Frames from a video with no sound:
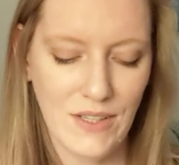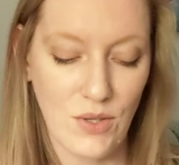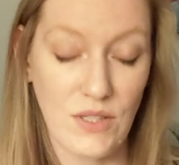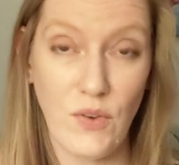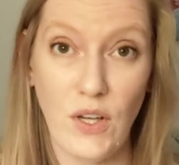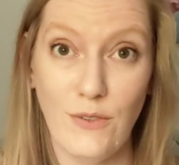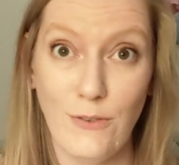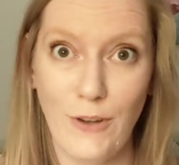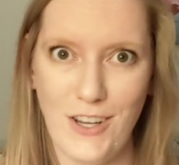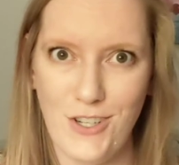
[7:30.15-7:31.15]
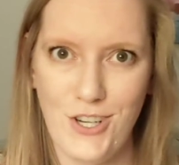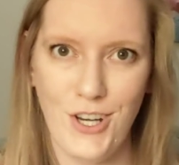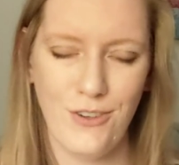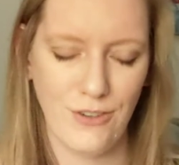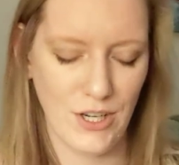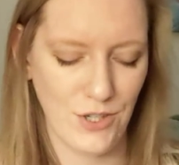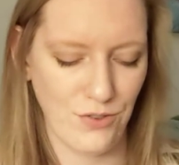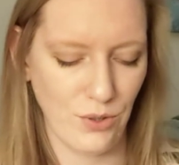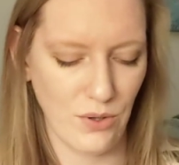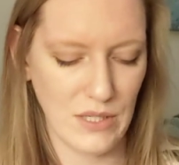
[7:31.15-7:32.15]
So it's a very fresh
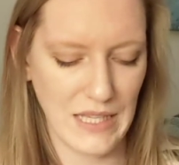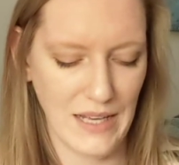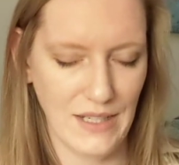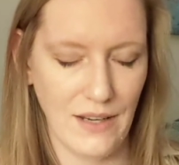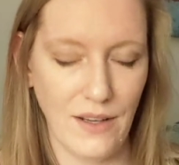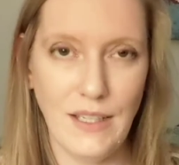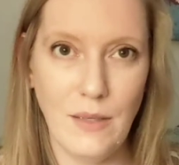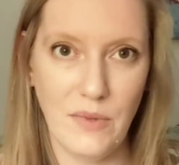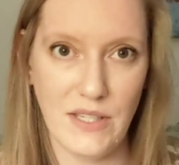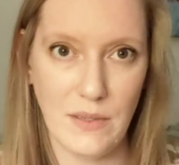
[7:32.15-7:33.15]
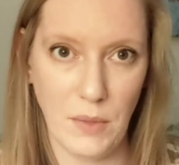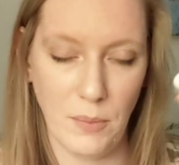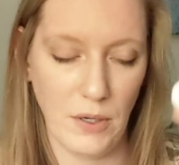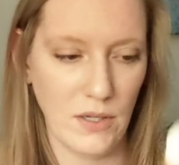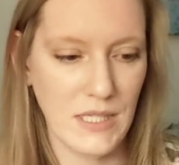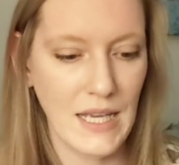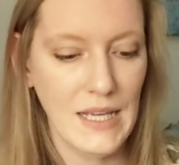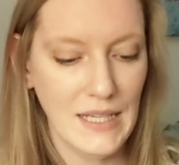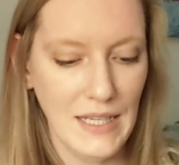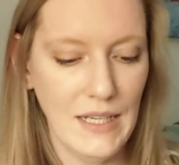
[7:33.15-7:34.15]
floral scent, and I keep this in my purse.
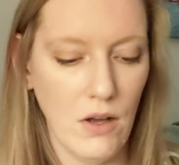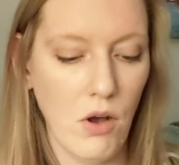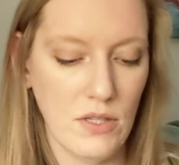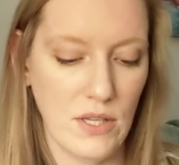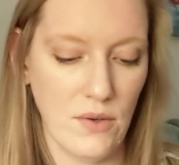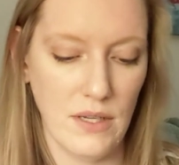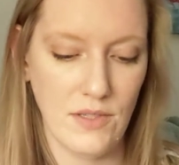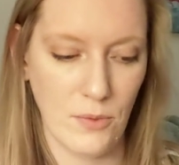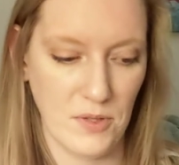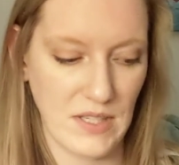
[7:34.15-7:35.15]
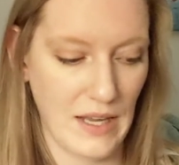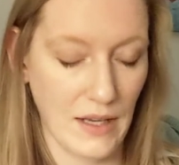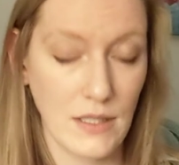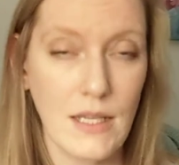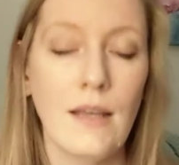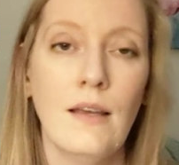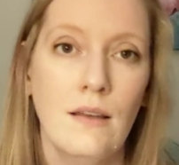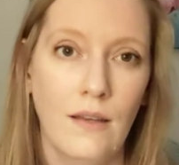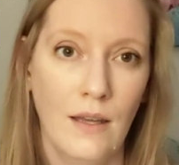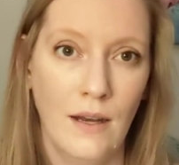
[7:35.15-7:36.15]
It also is almost kicked.
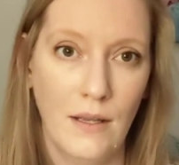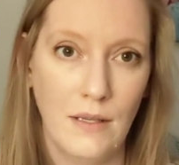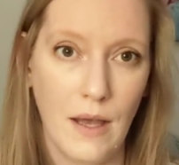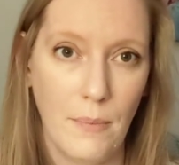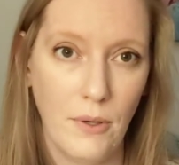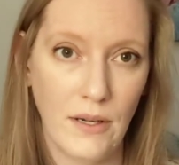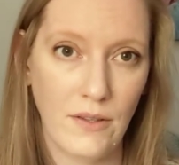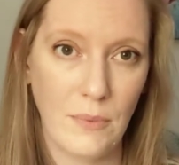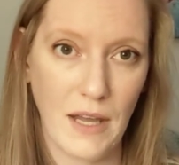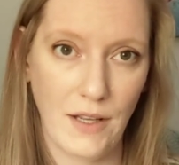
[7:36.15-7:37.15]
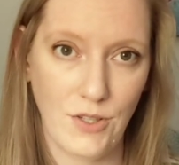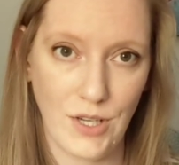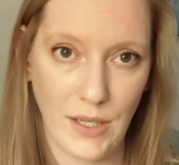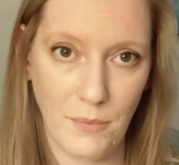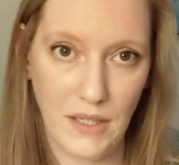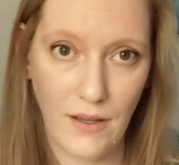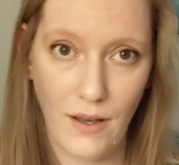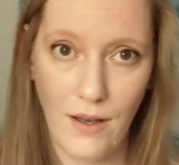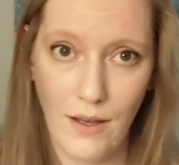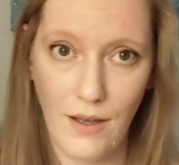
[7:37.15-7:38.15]
And I point out the packaging
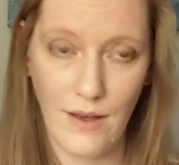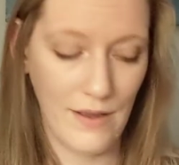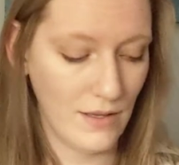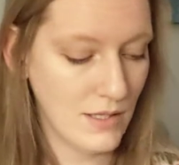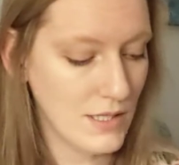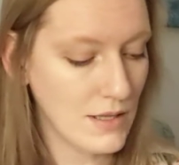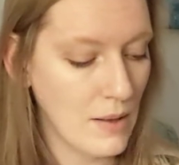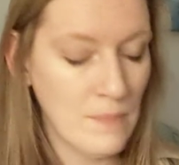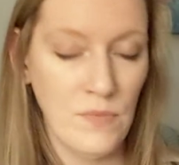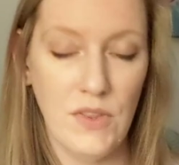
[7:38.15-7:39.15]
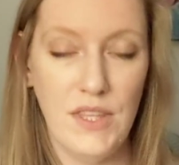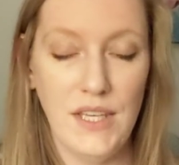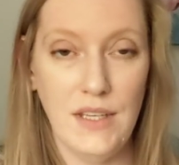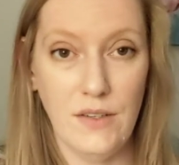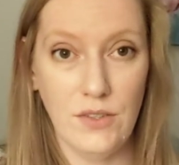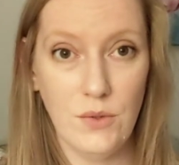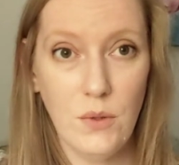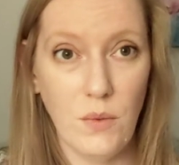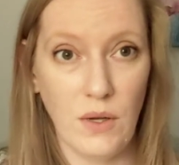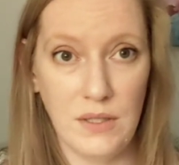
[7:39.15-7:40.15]
because the
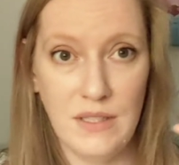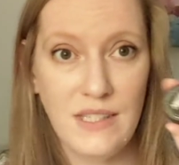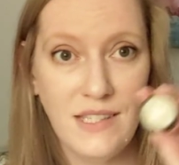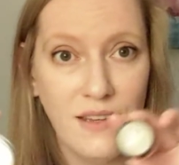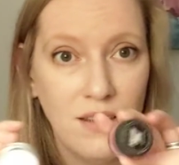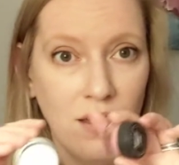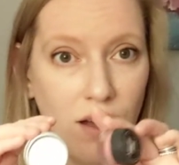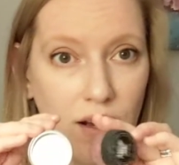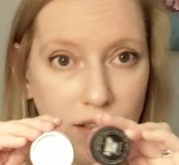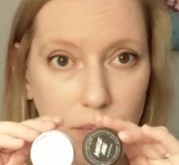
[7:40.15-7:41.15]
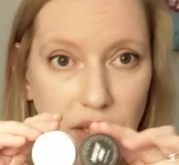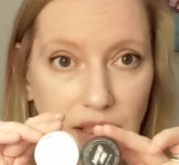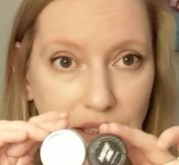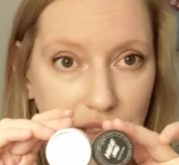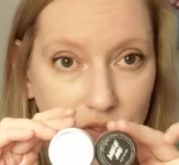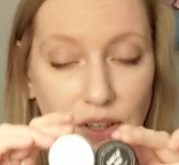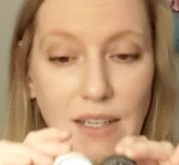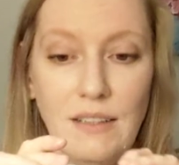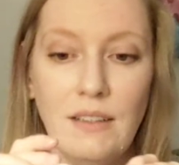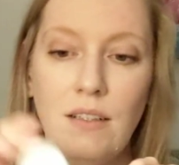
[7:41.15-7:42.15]
newer ones are completely
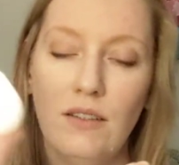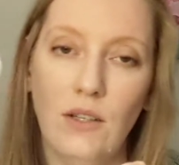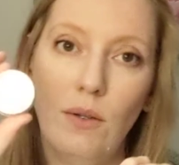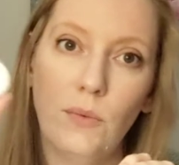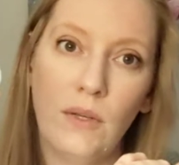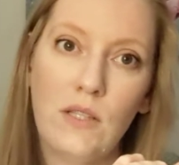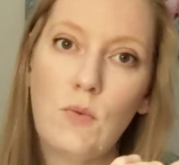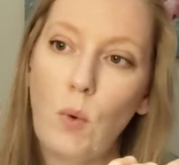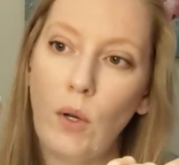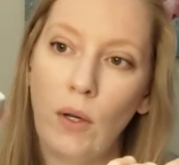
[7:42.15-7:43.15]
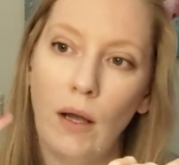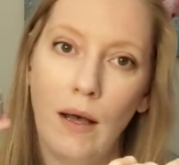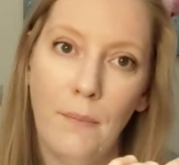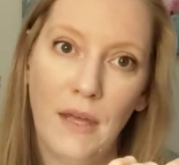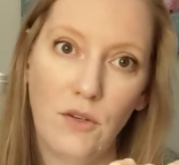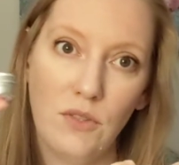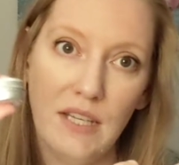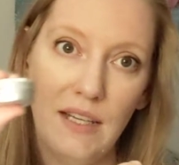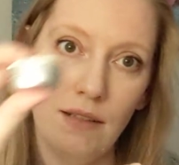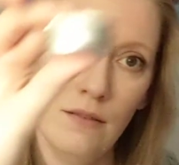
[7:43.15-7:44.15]
different. The old ones were metal
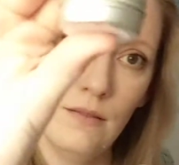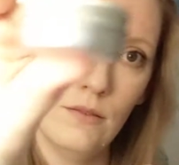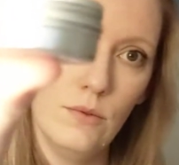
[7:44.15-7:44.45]
tin.